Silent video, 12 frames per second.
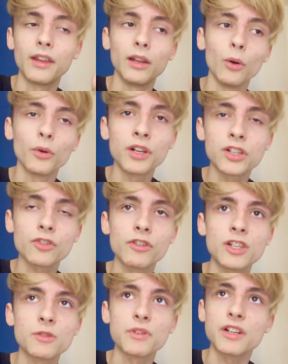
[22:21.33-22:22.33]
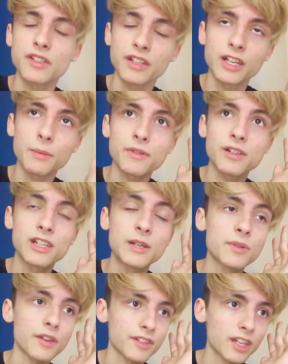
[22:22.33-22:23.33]
loading screens because it
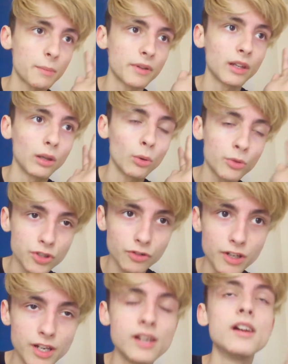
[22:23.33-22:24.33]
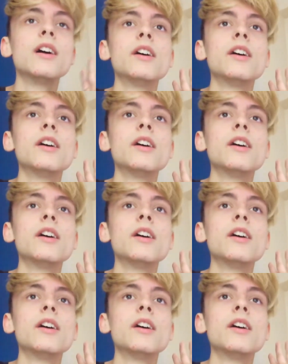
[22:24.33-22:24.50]
keeps on skipping the loading screen,